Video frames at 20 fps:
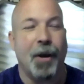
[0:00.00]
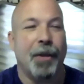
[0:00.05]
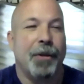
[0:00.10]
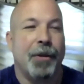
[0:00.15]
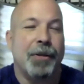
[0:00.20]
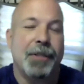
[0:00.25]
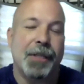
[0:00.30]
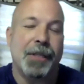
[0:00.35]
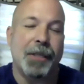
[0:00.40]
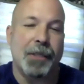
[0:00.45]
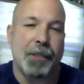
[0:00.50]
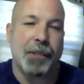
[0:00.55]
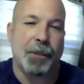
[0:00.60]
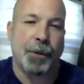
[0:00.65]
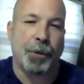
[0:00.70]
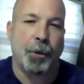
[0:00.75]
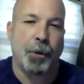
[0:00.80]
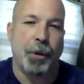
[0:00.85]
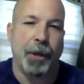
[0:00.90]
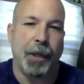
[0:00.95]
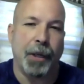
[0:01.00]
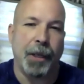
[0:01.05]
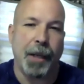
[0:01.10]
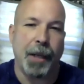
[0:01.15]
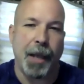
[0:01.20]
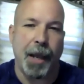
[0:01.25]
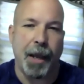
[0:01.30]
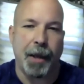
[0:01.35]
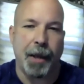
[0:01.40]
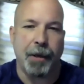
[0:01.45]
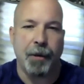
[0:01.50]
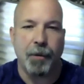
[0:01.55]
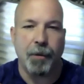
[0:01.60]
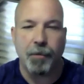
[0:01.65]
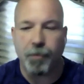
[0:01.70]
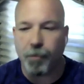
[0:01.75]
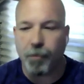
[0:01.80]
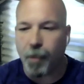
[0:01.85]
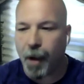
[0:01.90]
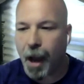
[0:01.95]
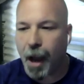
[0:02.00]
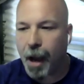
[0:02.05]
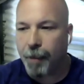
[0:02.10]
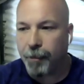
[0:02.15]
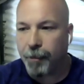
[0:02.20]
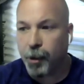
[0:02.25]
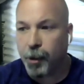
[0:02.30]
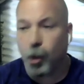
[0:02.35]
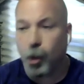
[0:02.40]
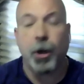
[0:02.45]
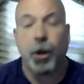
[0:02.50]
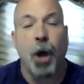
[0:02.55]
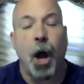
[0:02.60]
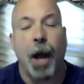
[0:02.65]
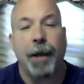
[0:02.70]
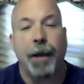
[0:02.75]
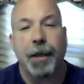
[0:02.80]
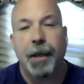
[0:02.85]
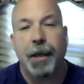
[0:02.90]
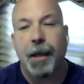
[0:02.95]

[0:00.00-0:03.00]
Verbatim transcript: they're seen as an authority and um, you're not.